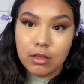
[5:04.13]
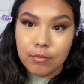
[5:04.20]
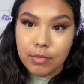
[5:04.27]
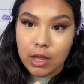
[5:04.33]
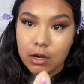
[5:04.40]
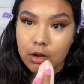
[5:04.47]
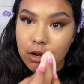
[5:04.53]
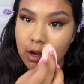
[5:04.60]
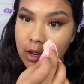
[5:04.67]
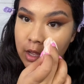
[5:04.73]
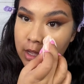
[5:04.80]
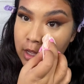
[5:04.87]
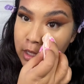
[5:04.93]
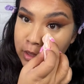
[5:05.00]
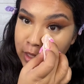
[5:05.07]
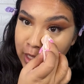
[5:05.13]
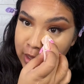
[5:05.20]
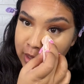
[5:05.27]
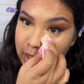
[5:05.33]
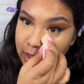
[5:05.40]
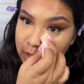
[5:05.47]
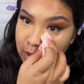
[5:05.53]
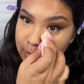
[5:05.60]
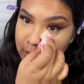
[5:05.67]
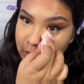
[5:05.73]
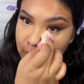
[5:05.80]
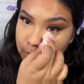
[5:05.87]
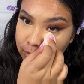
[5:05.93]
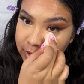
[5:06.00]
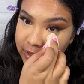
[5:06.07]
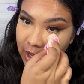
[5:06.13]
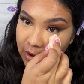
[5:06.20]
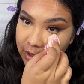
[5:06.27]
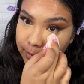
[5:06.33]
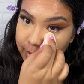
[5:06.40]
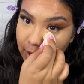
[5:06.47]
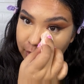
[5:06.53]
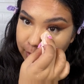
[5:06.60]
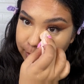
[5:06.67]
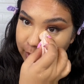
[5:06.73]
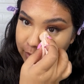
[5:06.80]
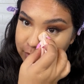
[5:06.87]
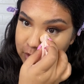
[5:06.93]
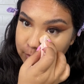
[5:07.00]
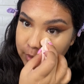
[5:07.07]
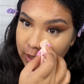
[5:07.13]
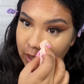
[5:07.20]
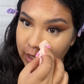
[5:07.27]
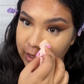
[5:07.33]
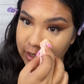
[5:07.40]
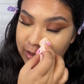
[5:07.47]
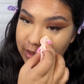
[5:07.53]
better than setting your makeup without a powder puff, to be honest.